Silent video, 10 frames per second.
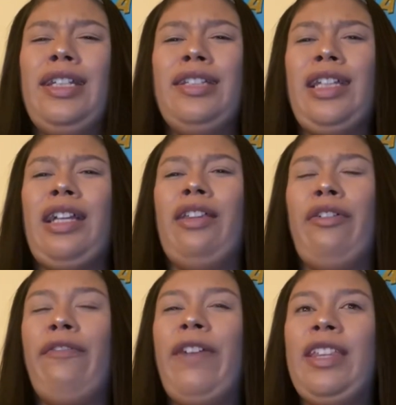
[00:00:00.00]
like, a
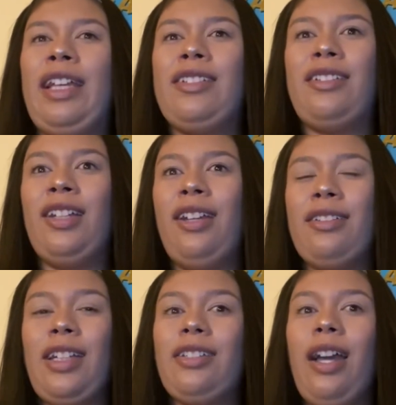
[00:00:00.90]
little faith as in none. I was
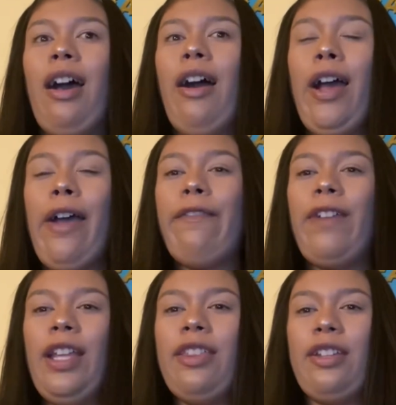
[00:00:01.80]
like, no, I'll have
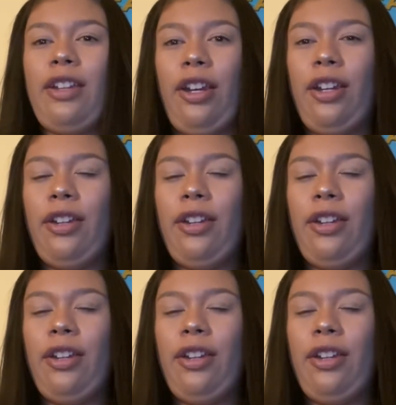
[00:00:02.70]
faith in her.